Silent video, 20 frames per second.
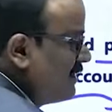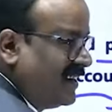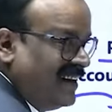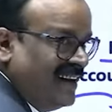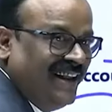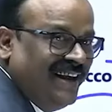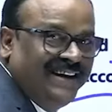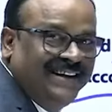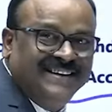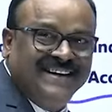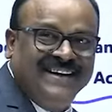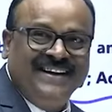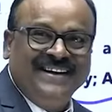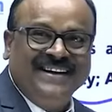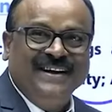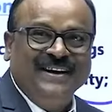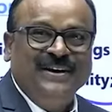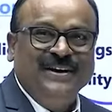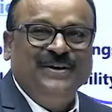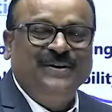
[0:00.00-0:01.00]
related
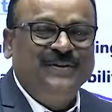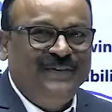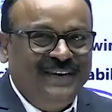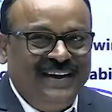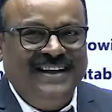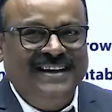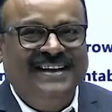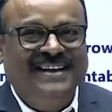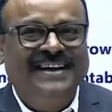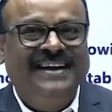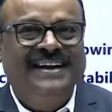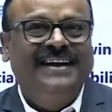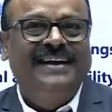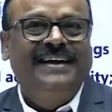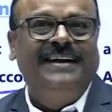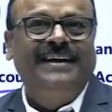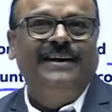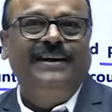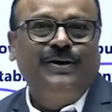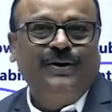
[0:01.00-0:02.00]
with
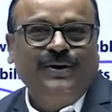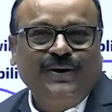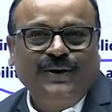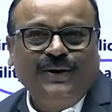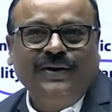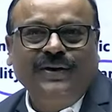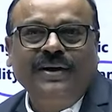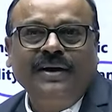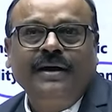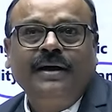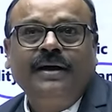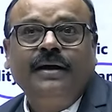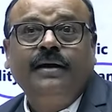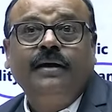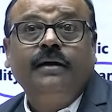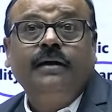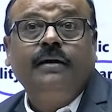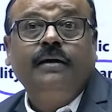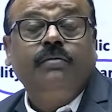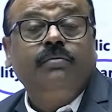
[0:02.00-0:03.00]
your
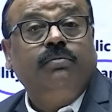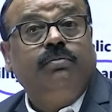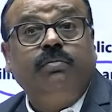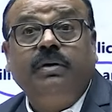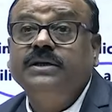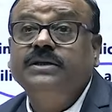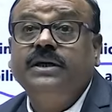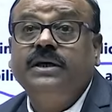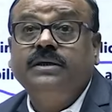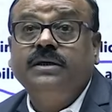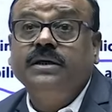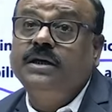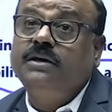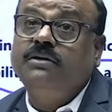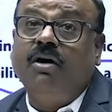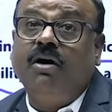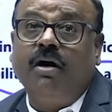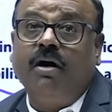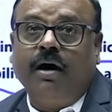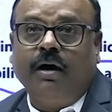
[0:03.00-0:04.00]
budget
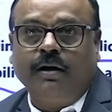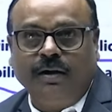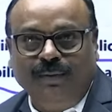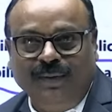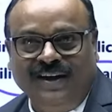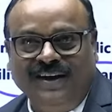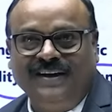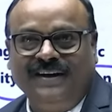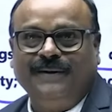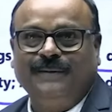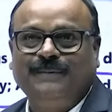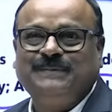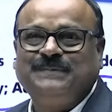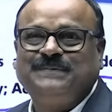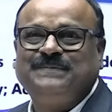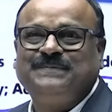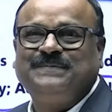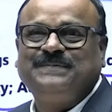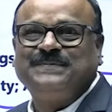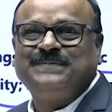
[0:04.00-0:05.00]
economy,
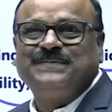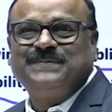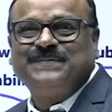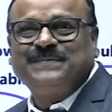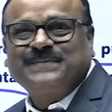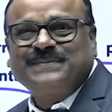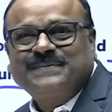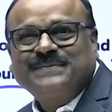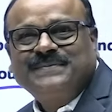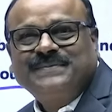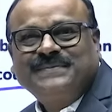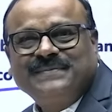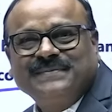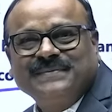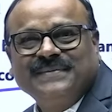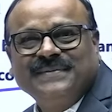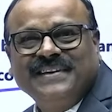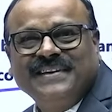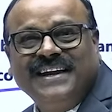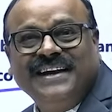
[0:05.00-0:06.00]

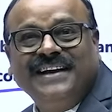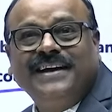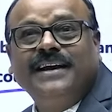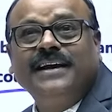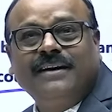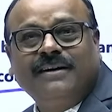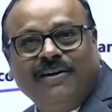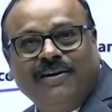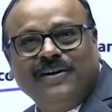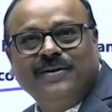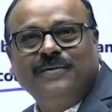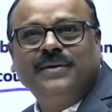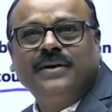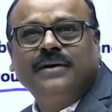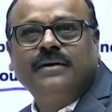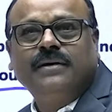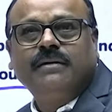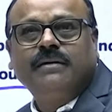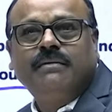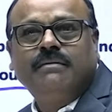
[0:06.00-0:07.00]
Indian economy.
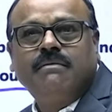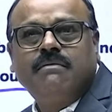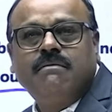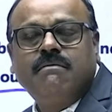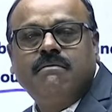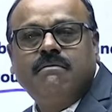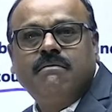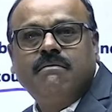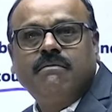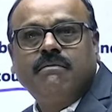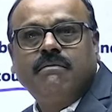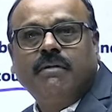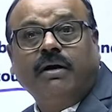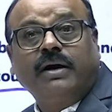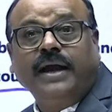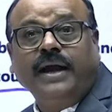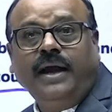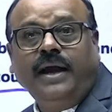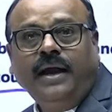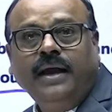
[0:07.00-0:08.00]

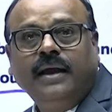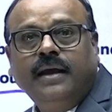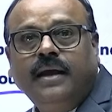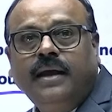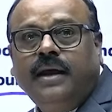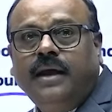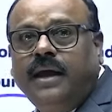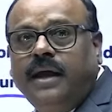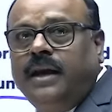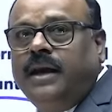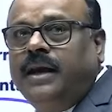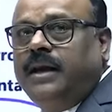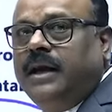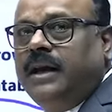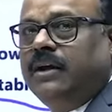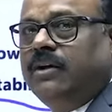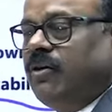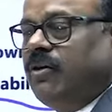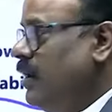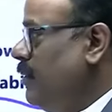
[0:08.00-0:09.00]
Okay, in Indian
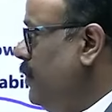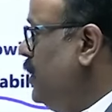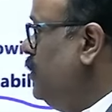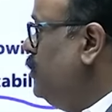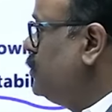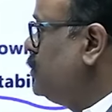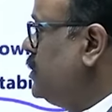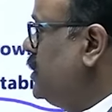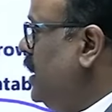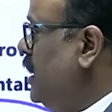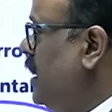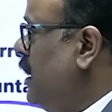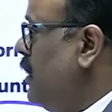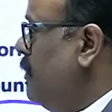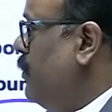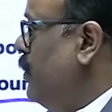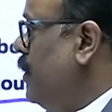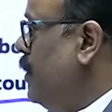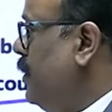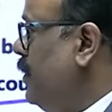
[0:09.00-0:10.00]
economy, you see
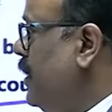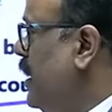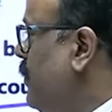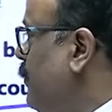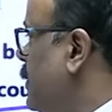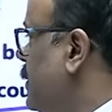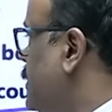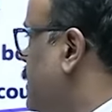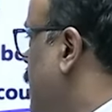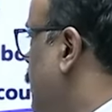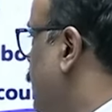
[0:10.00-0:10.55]
monetary and fiscal